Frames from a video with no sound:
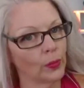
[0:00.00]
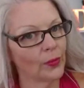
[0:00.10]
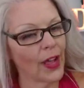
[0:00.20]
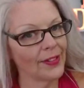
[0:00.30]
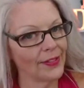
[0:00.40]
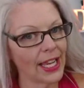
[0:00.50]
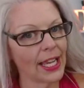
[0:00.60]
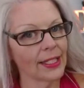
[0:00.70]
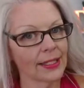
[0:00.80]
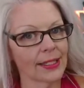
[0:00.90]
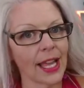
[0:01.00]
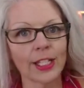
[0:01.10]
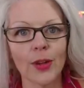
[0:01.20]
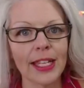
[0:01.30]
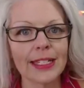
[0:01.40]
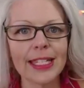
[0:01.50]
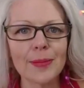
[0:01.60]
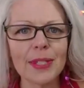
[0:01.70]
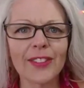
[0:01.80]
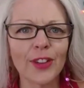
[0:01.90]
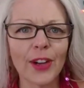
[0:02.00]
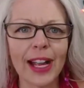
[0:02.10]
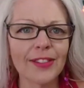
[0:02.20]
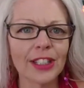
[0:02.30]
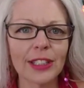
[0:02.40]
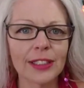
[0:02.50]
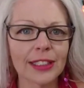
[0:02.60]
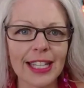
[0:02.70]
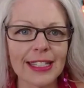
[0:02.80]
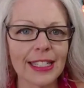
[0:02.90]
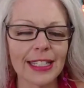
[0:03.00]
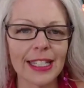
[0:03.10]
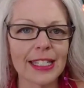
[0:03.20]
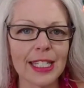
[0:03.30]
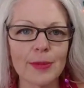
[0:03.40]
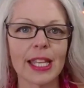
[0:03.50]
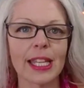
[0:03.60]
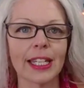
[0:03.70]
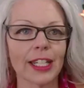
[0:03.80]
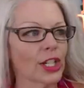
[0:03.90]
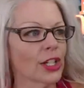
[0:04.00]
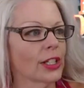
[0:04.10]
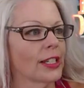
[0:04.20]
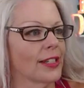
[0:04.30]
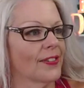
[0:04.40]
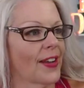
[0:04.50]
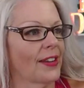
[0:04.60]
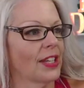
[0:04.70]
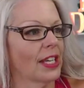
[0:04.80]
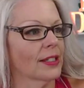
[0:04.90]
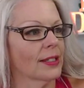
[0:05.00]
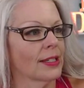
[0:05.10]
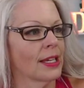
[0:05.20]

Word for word: 5 days. I know that seems like forever, doesn't it? It seems like an eternity, 5 days.